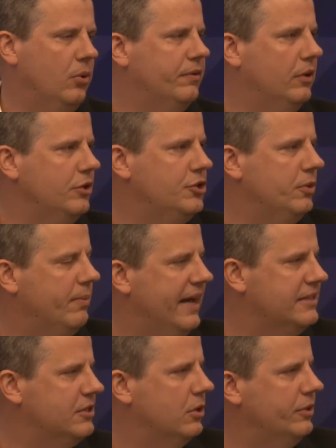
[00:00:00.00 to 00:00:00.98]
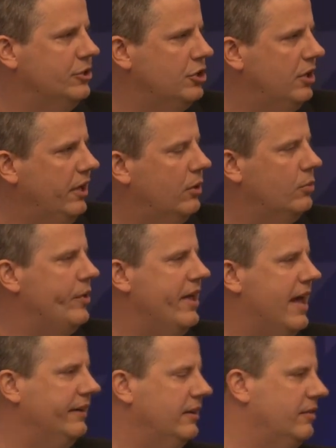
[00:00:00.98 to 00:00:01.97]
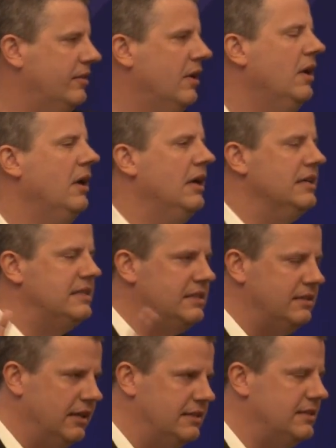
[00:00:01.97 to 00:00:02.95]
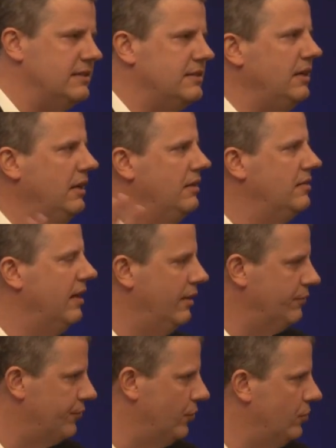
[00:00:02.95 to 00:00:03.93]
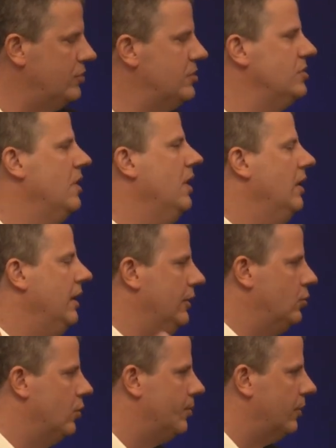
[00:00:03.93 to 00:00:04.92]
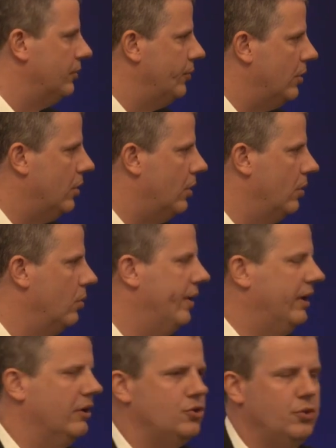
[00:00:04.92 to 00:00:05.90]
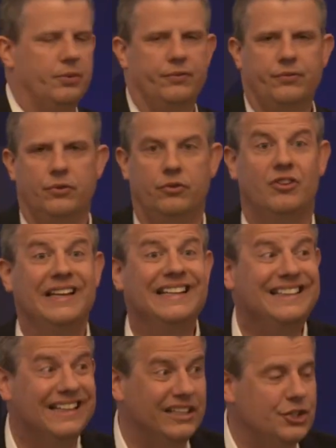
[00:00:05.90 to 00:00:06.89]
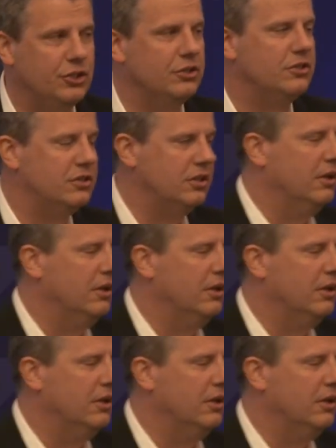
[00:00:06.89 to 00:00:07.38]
of a launch in Mexico and Chile when we added nuts and seeds and fruits into a product we call Quaker Superfoods. Delicious,